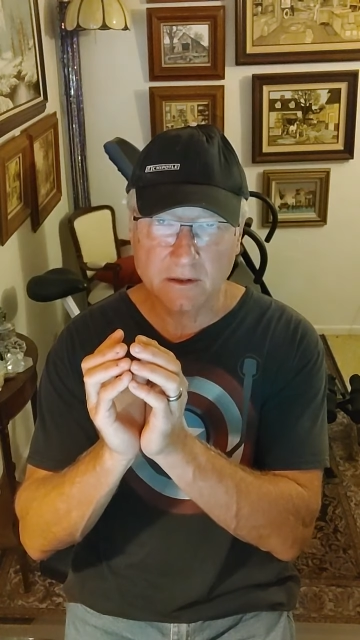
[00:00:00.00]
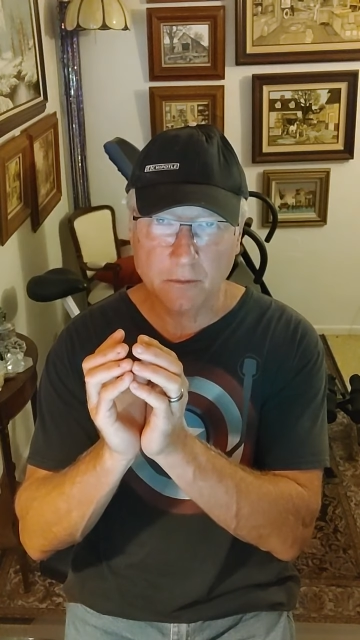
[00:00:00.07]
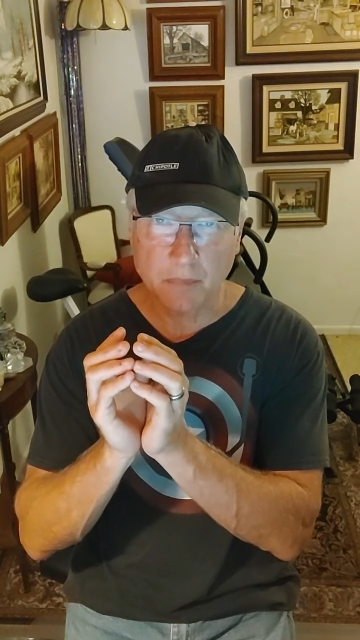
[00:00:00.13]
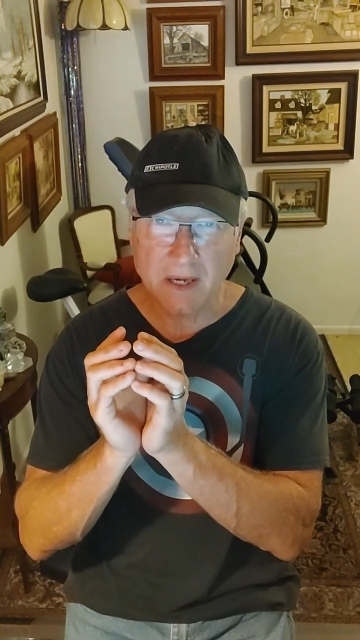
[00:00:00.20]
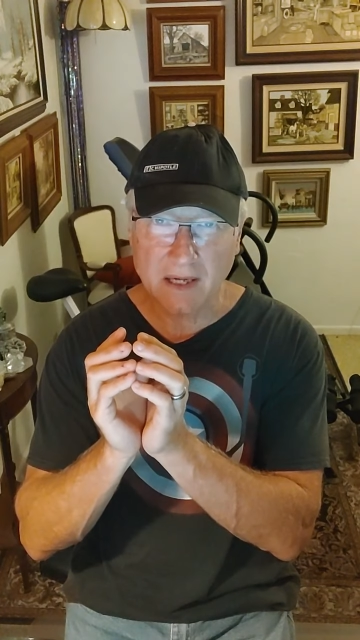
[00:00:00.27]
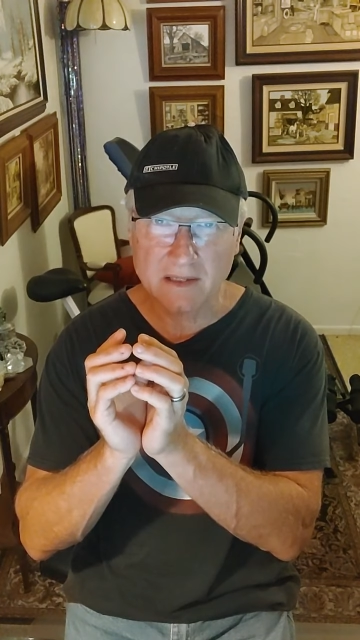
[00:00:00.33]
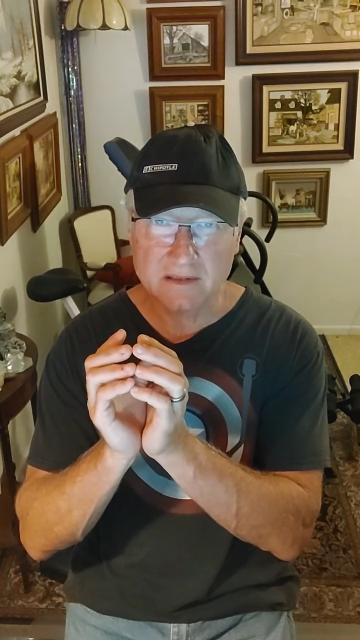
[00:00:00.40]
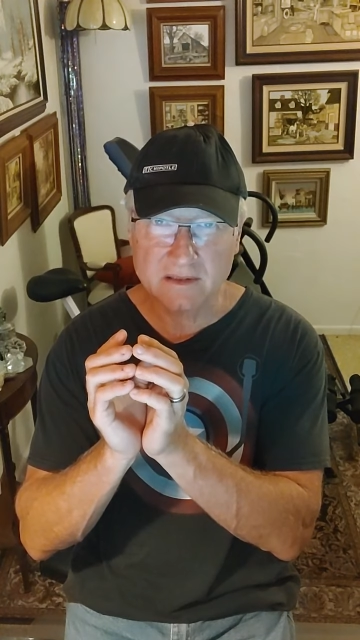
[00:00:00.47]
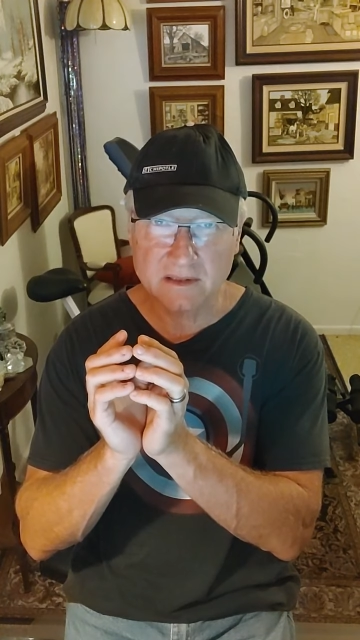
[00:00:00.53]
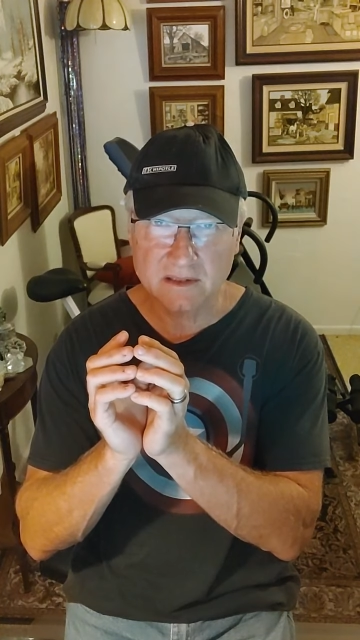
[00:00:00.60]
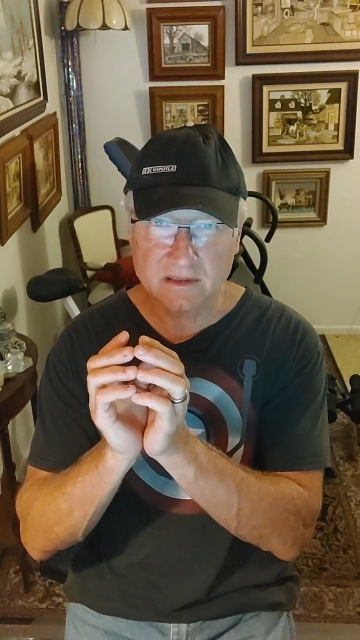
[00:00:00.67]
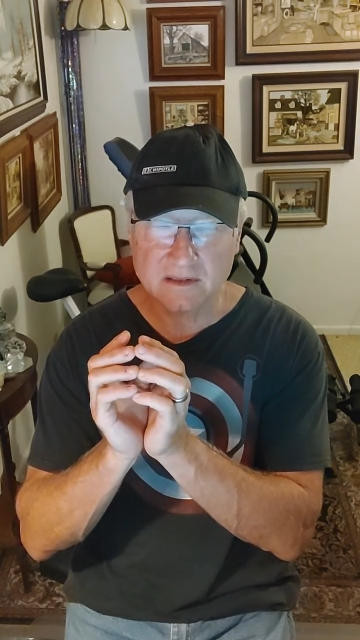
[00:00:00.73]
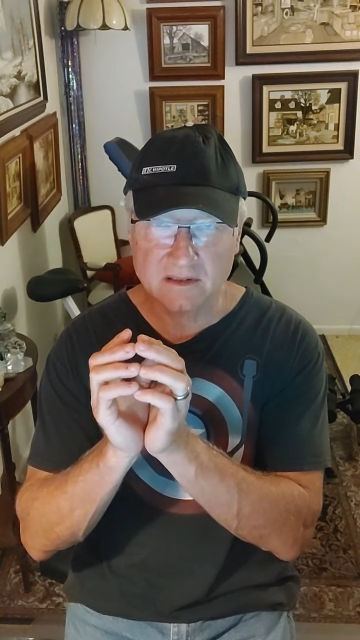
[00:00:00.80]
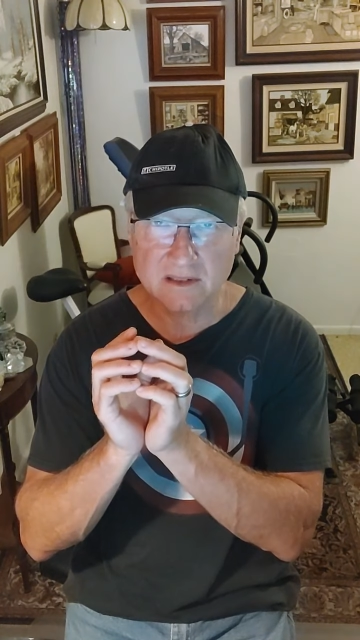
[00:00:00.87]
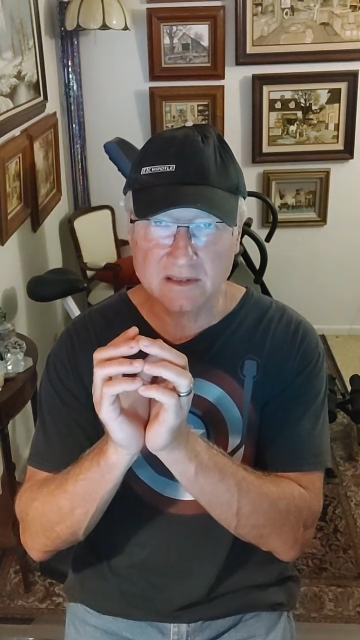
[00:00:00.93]
you're
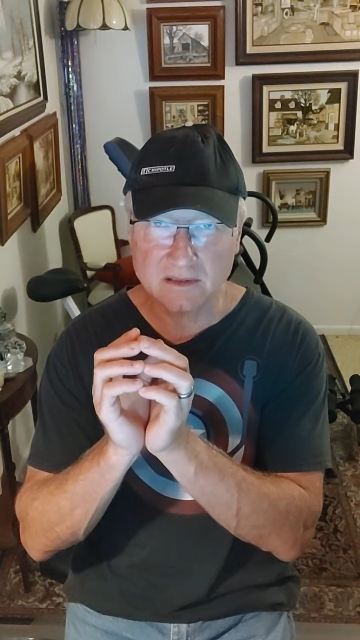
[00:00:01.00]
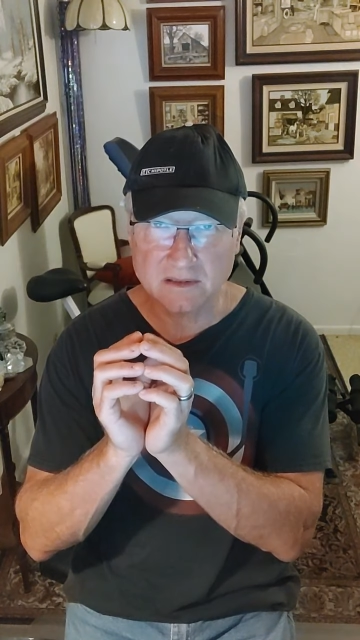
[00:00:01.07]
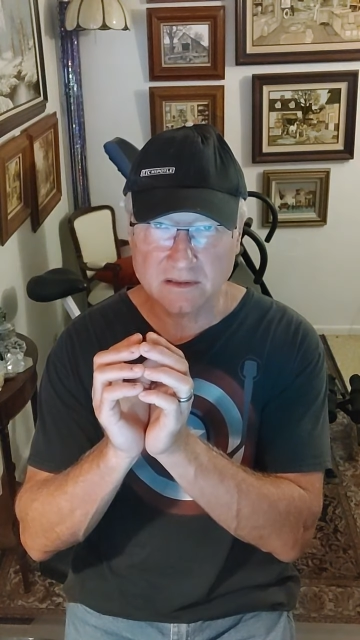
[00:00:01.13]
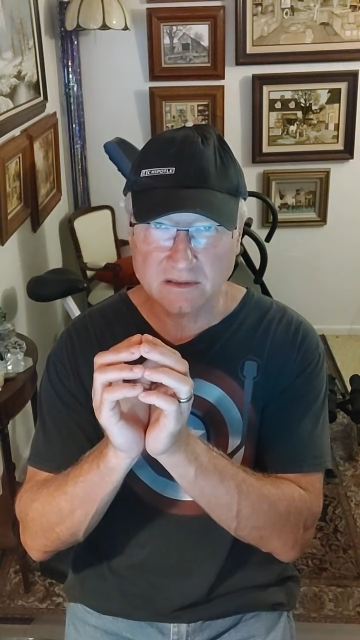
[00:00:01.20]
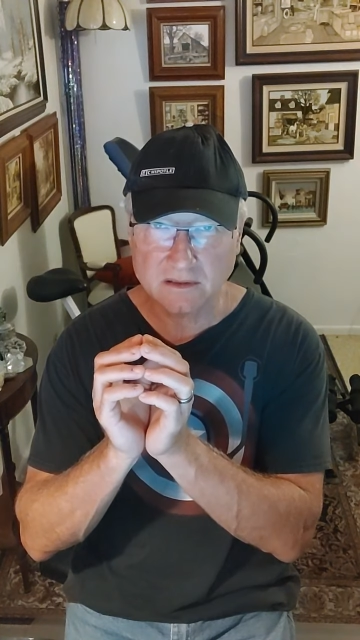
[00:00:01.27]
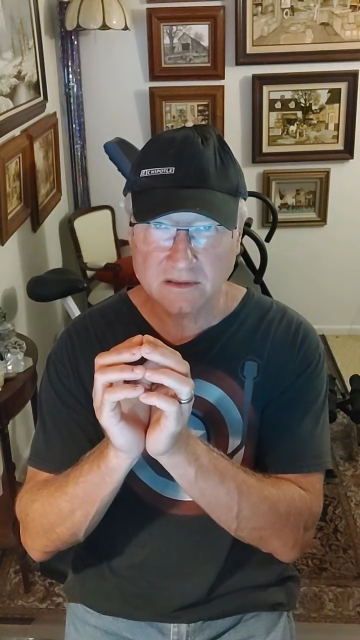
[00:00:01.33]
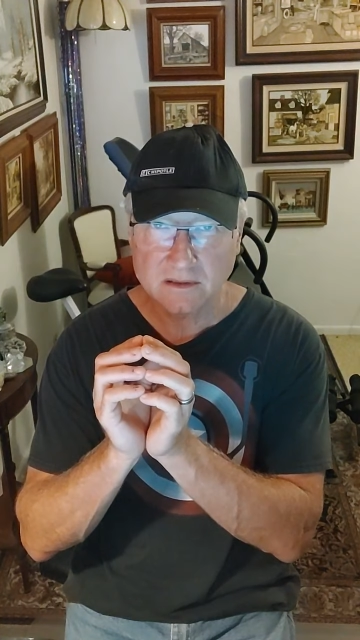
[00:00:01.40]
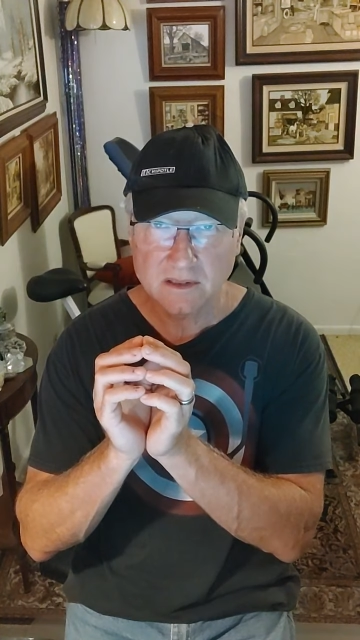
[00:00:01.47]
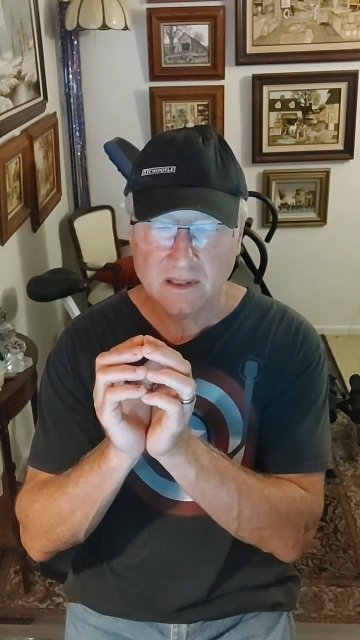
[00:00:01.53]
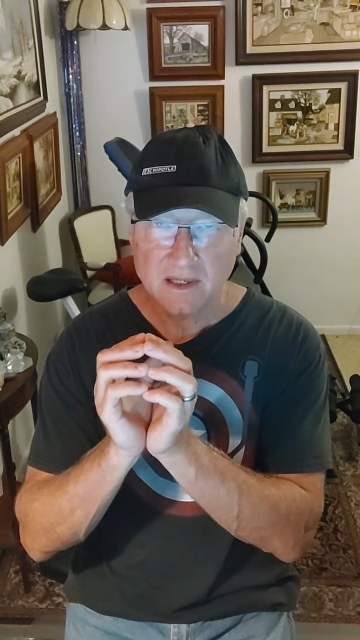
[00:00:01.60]
passing sentence,